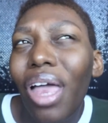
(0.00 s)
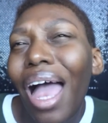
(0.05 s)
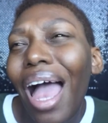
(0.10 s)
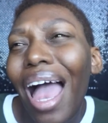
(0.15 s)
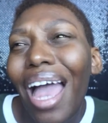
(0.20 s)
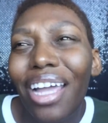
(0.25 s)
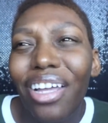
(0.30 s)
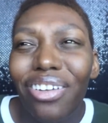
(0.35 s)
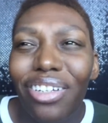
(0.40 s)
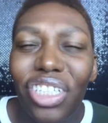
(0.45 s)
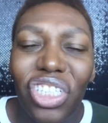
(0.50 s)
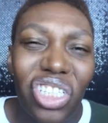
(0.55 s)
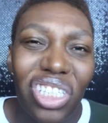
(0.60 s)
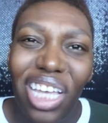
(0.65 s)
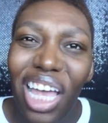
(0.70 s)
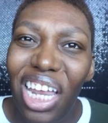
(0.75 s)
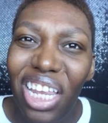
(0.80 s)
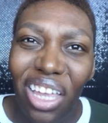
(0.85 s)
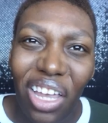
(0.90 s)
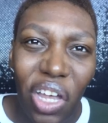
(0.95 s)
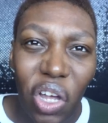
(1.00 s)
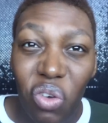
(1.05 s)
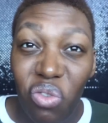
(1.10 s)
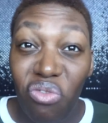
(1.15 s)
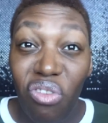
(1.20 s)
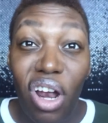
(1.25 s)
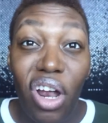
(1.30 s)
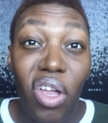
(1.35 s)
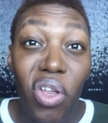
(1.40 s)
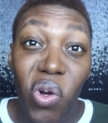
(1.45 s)
I could have just got like a
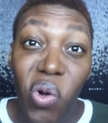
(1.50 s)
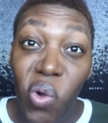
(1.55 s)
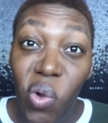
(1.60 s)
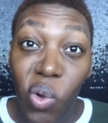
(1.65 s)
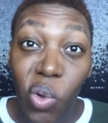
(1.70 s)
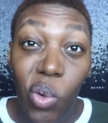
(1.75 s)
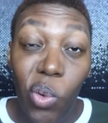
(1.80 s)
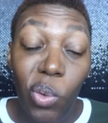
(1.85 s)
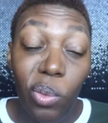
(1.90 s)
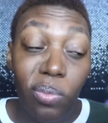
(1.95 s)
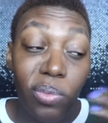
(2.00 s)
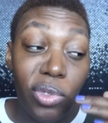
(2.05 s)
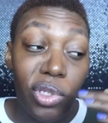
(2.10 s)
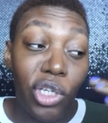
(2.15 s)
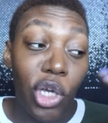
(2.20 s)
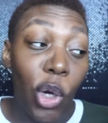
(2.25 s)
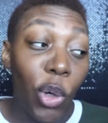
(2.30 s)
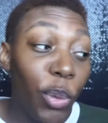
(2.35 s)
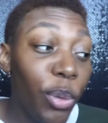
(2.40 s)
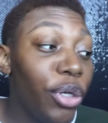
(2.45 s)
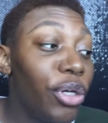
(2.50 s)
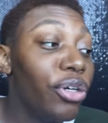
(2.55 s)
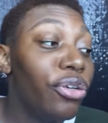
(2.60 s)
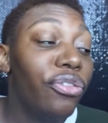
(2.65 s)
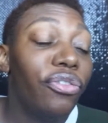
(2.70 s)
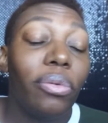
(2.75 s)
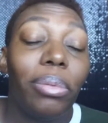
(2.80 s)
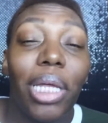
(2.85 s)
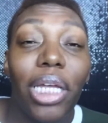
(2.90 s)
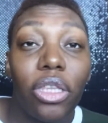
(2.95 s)
regular old toner
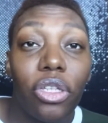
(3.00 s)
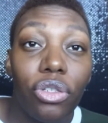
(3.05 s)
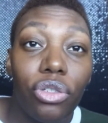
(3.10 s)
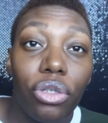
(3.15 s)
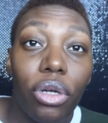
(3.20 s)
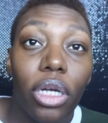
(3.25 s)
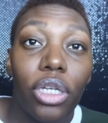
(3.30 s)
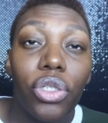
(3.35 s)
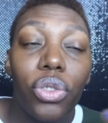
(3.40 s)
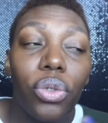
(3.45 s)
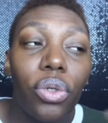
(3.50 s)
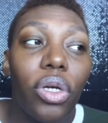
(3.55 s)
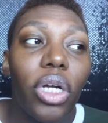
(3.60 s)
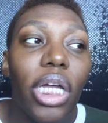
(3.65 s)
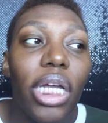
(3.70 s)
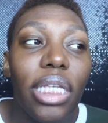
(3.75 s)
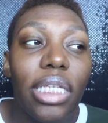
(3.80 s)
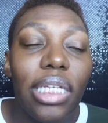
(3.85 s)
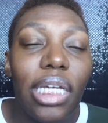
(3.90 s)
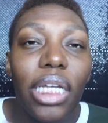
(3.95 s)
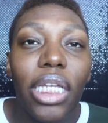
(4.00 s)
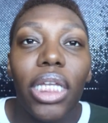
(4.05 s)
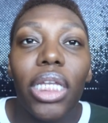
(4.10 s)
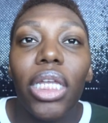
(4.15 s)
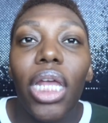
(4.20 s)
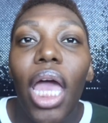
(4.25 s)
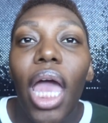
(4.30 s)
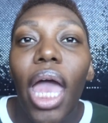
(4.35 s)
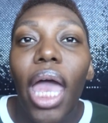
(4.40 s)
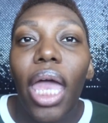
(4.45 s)
from like the drugstore. It
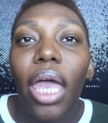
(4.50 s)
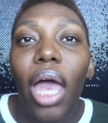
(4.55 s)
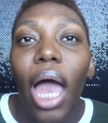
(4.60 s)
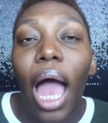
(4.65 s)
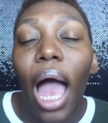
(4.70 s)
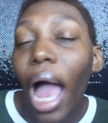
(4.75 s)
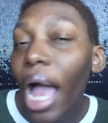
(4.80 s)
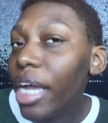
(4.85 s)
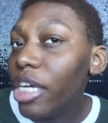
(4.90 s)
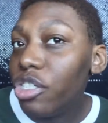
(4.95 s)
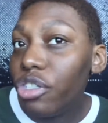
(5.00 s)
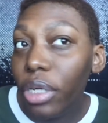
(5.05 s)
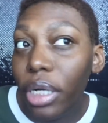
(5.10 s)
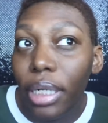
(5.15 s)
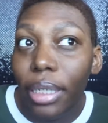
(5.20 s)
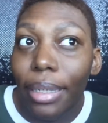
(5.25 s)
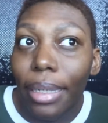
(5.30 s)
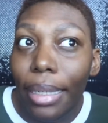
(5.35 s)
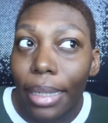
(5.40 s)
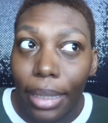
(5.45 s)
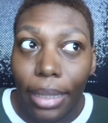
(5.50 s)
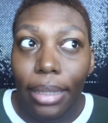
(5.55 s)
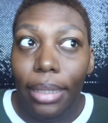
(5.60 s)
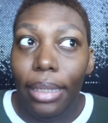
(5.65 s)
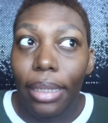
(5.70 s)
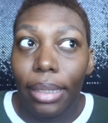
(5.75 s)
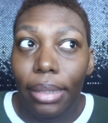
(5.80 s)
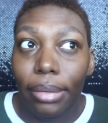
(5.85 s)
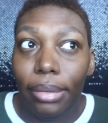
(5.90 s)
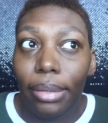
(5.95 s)
didn't hydrate
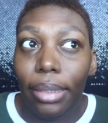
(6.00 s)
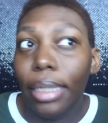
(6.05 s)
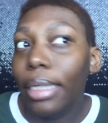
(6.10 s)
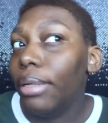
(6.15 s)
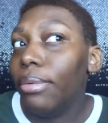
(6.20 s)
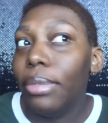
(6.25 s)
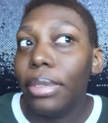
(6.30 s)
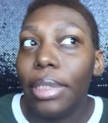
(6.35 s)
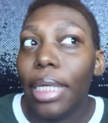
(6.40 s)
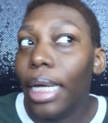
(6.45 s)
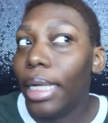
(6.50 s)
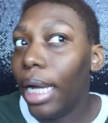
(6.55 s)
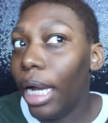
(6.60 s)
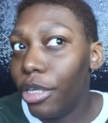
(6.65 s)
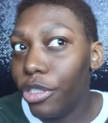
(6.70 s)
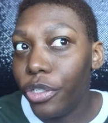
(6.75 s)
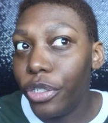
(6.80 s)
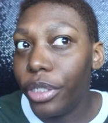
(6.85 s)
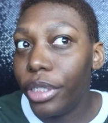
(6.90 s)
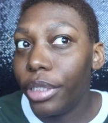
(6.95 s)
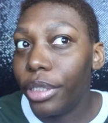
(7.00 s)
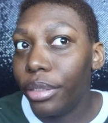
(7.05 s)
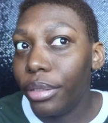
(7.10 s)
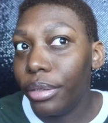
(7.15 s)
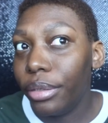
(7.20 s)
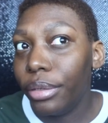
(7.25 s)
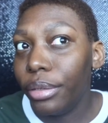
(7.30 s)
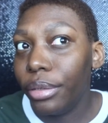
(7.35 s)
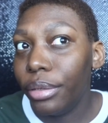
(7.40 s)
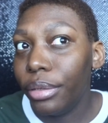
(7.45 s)
anything. Like it was not hydrating.
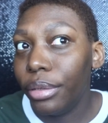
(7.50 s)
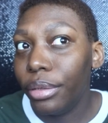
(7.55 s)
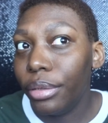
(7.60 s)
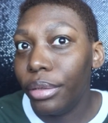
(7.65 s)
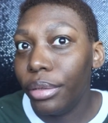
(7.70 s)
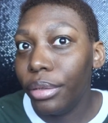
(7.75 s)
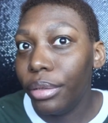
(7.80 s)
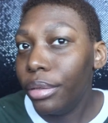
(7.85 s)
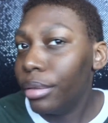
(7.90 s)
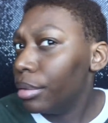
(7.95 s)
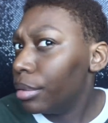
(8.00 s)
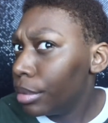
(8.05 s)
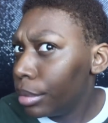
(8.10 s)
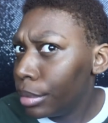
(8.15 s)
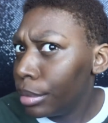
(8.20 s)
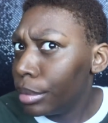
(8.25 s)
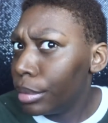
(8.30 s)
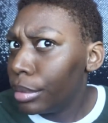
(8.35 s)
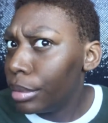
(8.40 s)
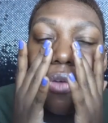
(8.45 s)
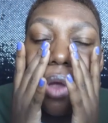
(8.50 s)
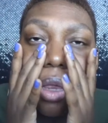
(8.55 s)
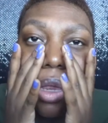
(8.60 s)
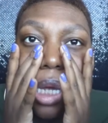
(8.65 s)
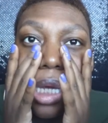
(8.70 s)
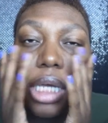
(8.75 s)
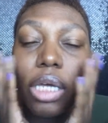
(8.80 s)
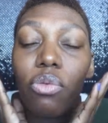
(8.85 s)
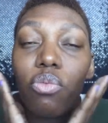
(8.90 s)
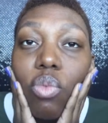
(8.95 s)
Felt
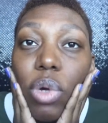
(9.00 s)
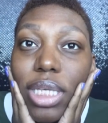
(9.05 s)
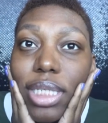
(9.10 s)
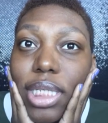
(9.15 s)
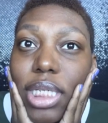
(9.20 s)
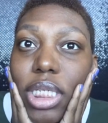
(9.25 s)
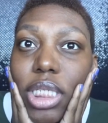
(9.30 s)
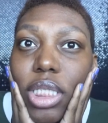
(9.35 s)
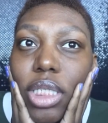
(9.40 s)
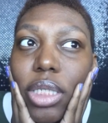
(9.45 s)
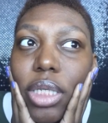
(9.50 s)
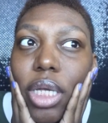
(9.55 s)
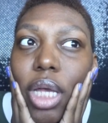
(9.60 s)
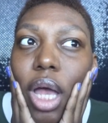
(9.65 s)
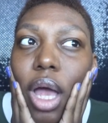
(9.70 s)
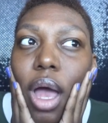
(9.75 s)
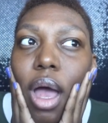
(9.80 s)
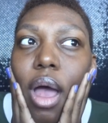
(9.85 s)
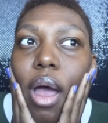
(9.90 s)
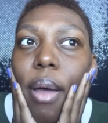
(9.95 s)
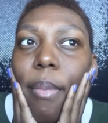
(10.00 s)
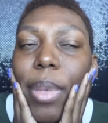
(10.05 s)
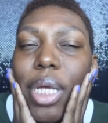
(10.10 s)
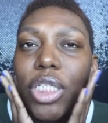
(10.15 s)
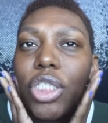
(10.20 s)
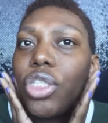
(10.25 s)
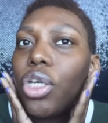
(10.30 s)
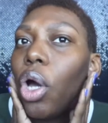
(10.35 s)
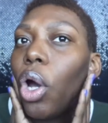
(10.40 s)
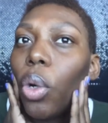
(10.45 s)
like it wasn't
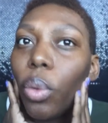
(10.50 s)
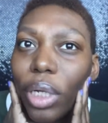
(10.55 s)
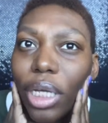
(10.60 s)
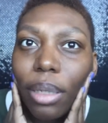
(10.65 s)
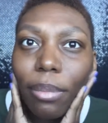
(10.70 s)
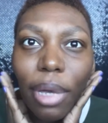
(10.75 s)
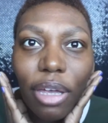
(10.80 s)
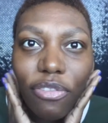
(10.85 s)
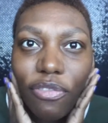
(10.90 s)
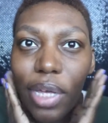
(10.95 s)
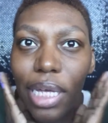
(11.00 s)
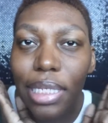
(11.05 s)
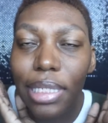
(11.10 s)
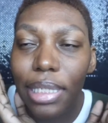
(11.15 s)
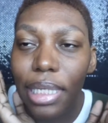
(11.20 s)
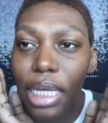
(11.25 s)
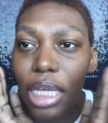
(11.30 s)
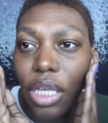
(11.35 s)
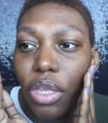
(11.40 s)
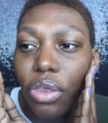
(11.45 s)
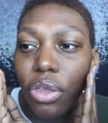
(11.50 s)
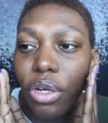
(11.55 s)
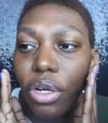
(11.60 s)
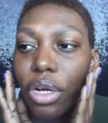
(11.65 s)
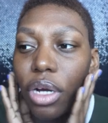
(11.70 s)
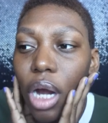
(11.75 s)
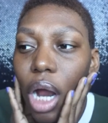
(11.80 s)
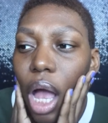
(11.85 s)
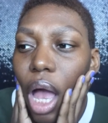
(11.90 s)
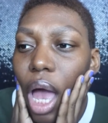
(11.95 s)
toning my face
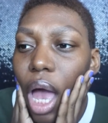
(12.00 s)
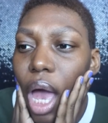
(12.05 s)
either.